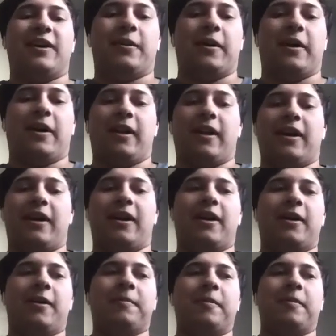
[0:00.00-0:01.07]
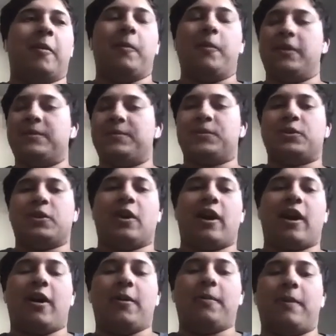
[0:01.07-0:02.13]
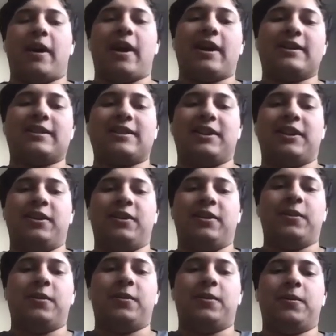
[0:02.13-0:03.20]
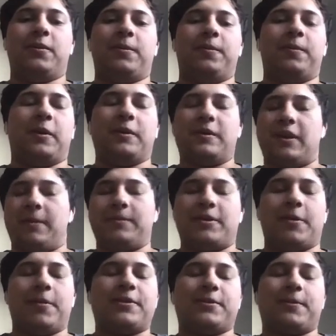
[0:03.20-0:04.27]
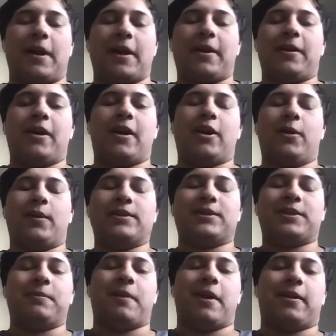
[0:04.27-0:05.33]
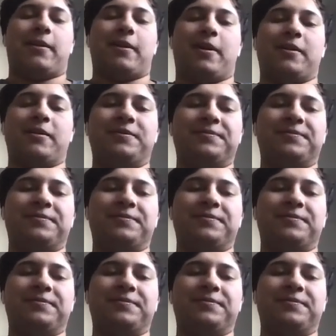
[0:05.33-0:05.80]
Well, let me start out by asking you. Well, tell about your wrestling background.